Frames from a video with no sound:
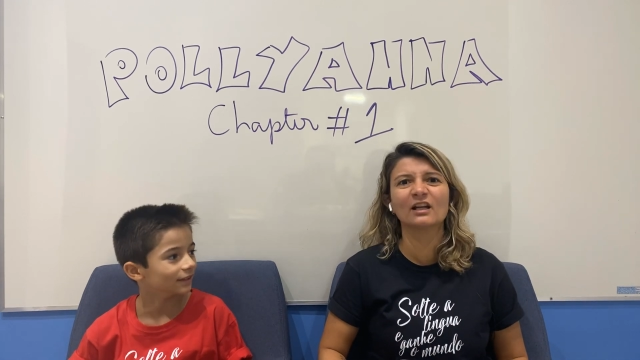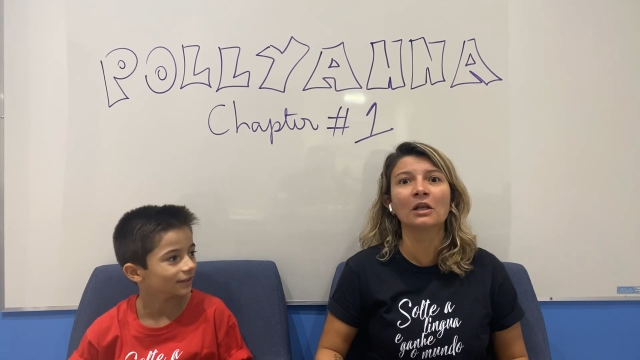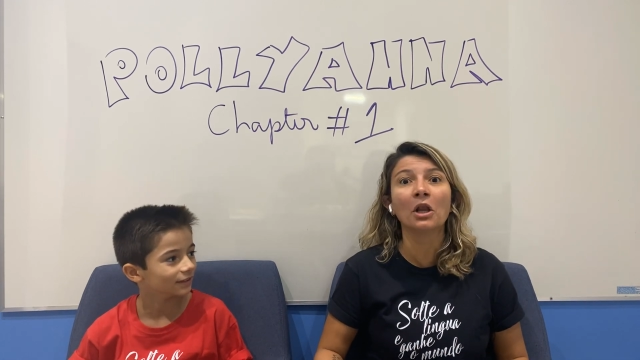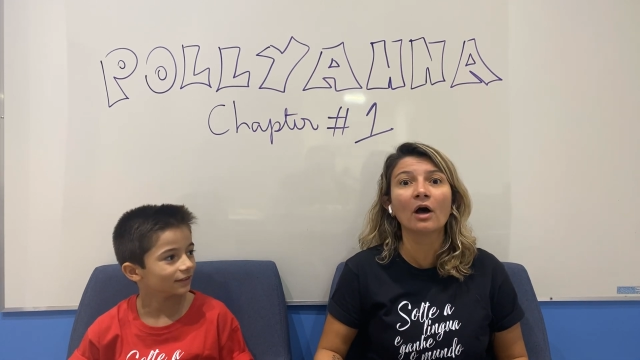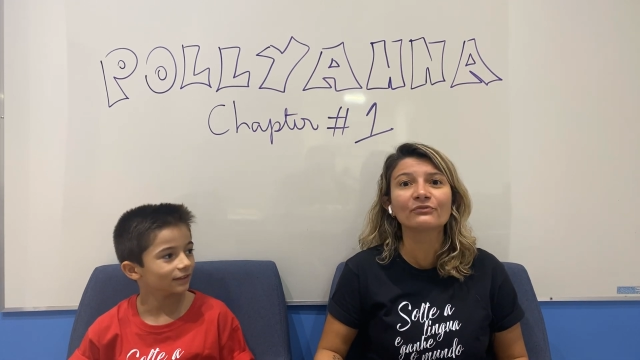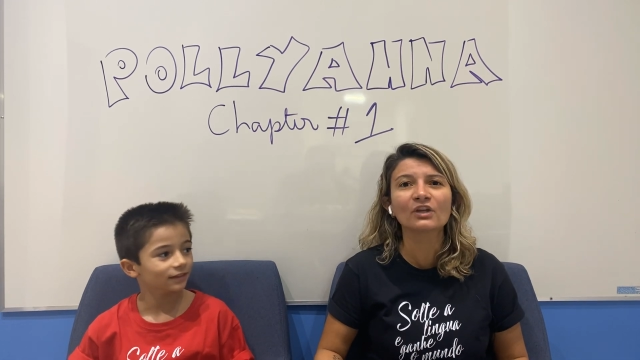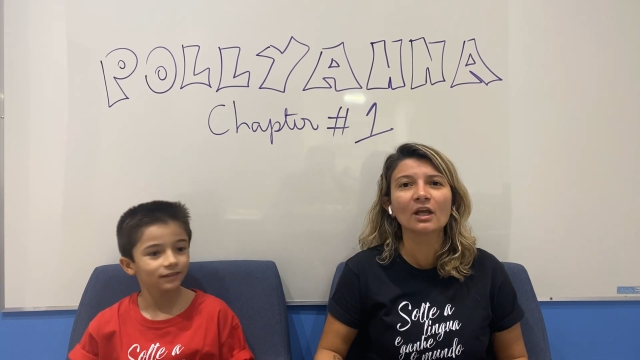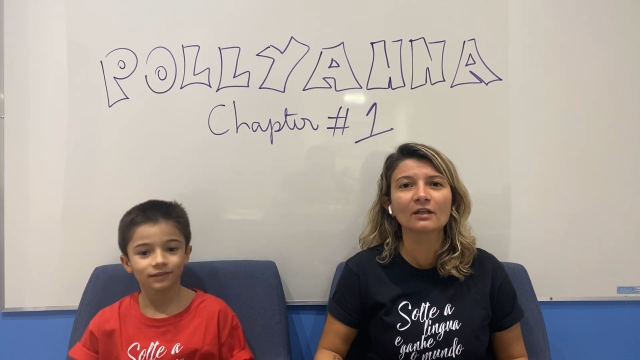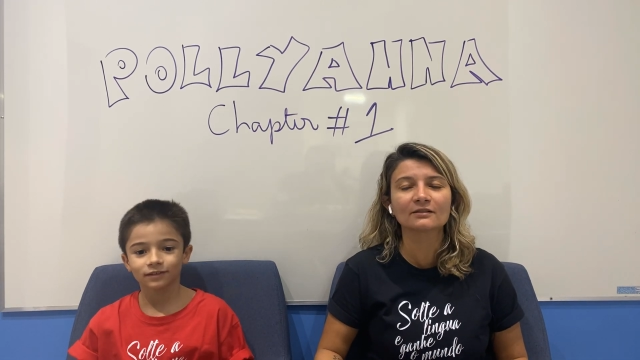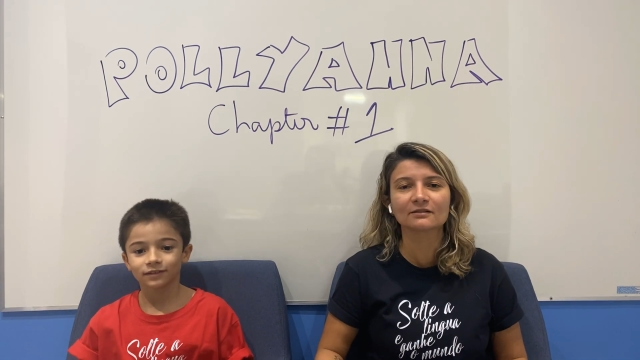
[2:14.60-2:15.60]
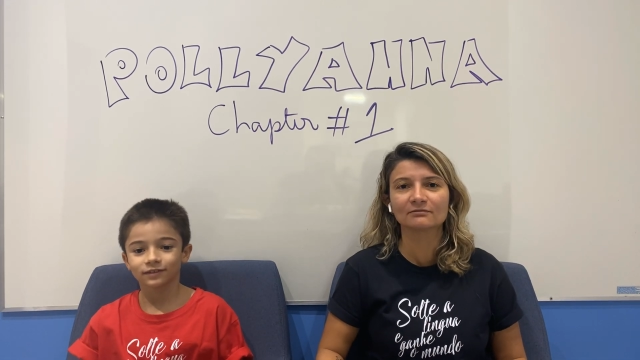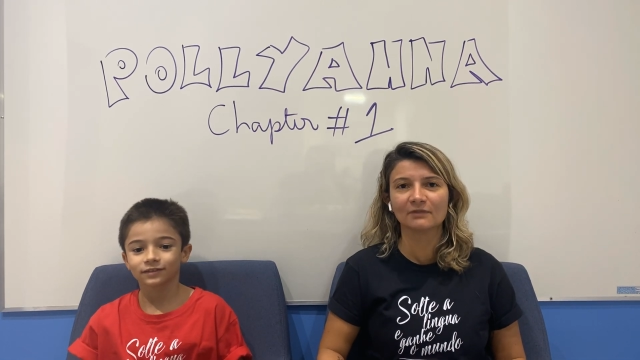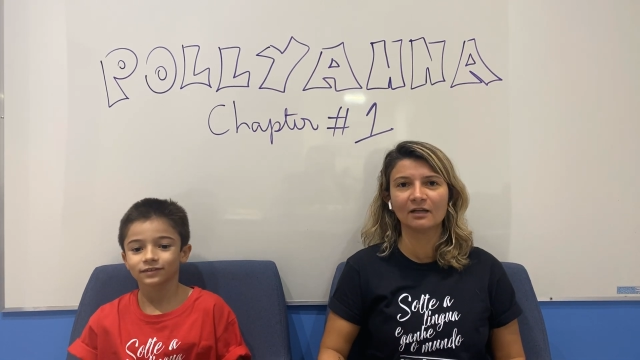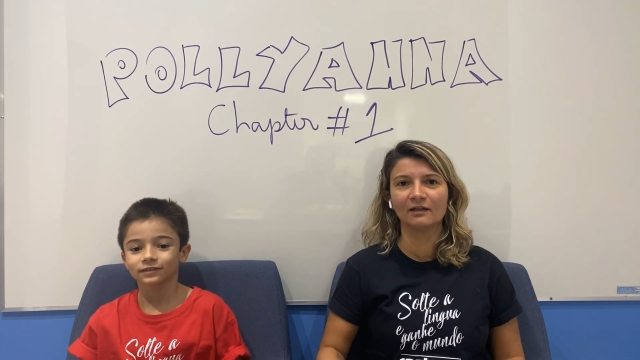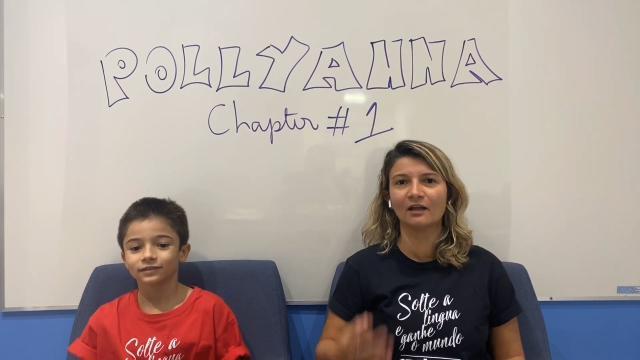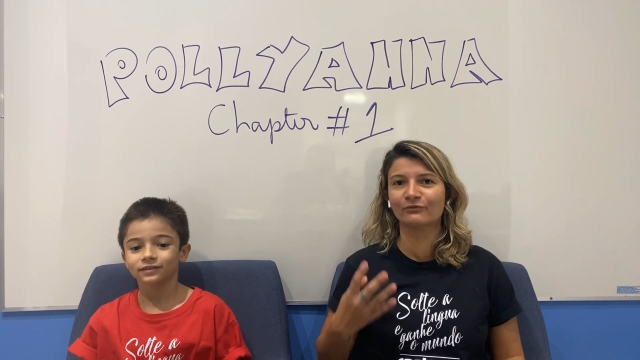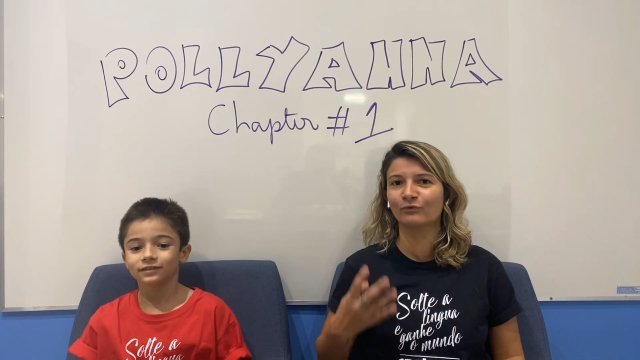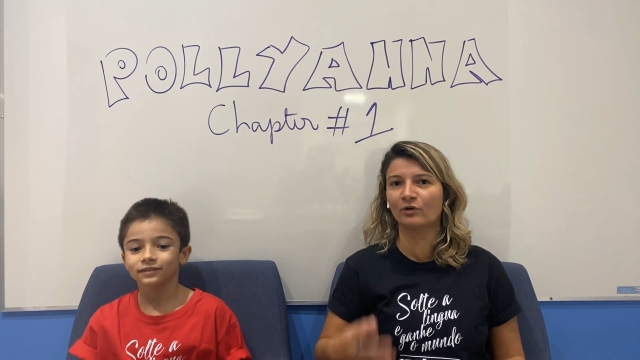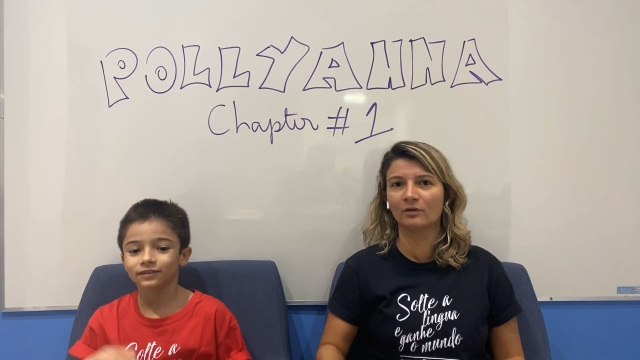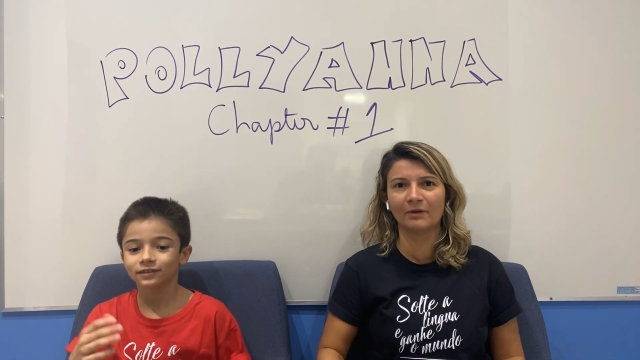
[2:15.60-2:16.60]
Speaker 1: I love kids. I have
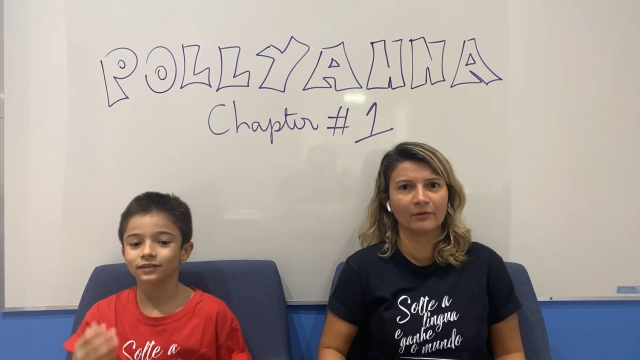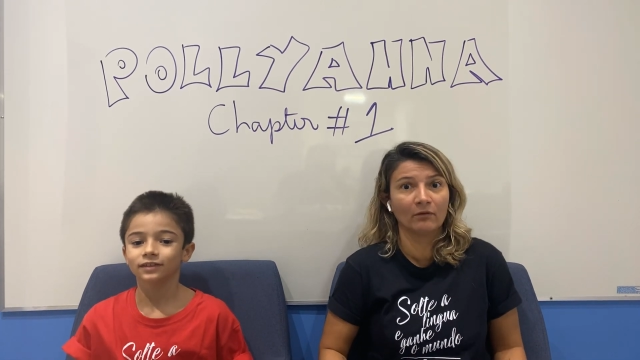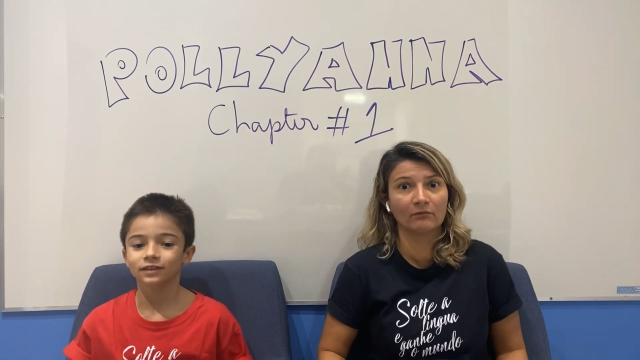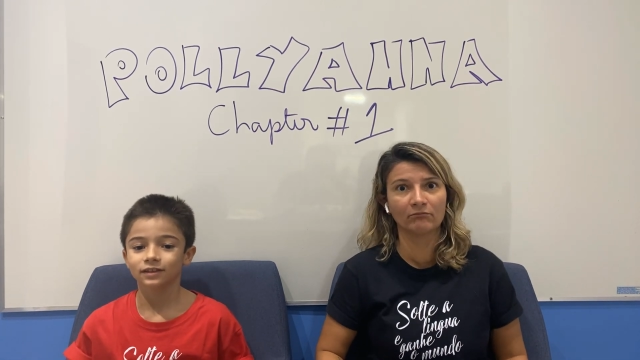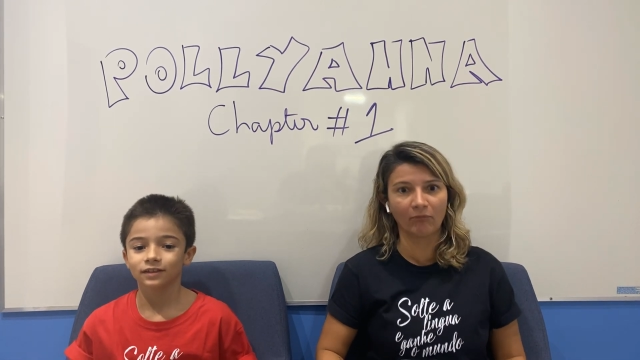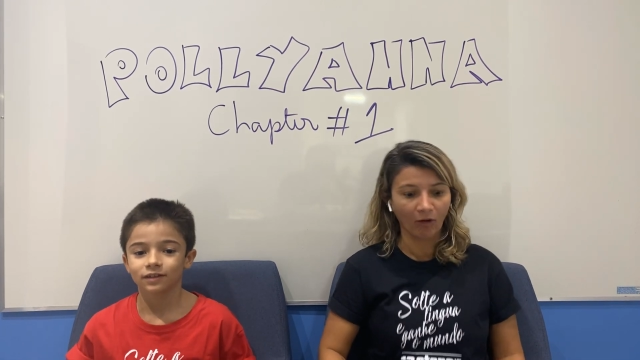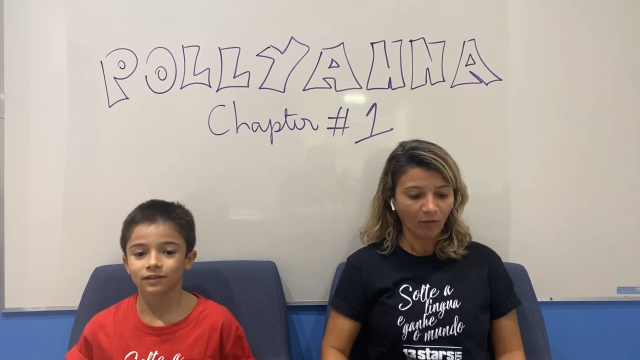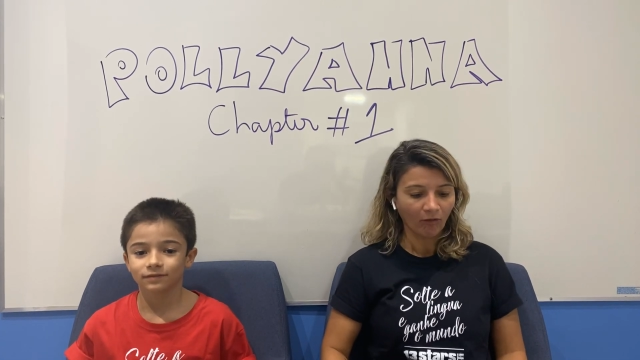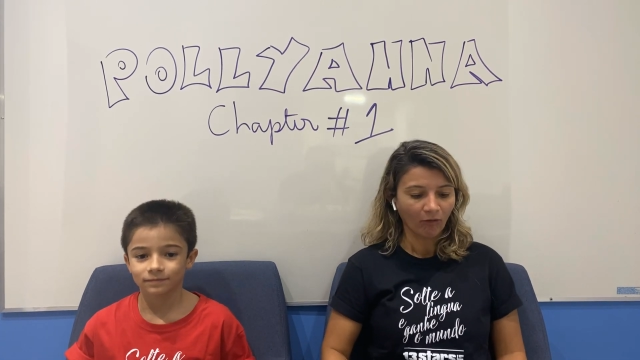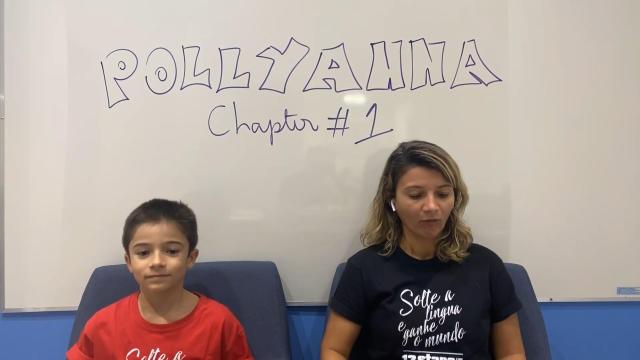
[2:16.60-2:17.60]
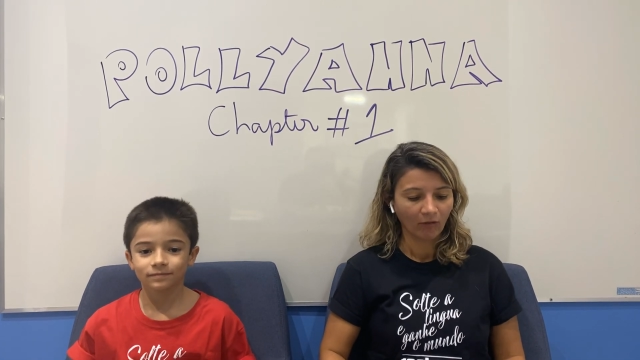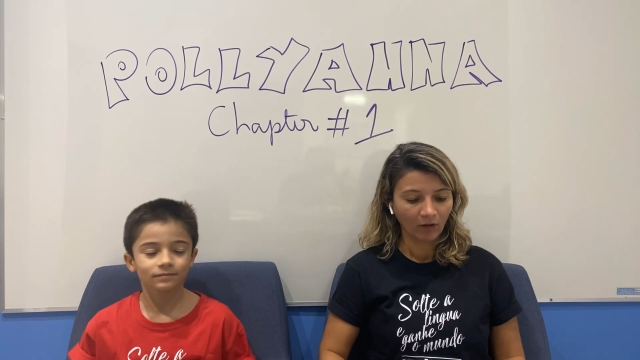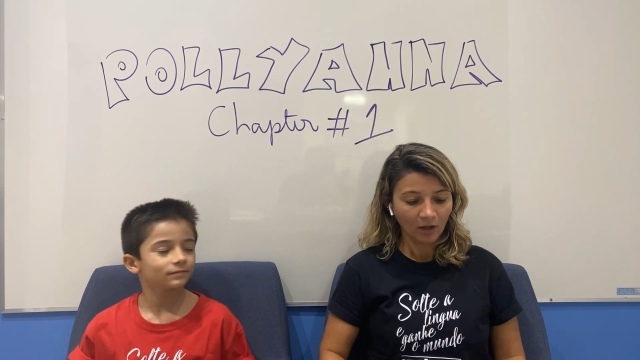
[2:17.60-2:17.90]
four of my own. Oh.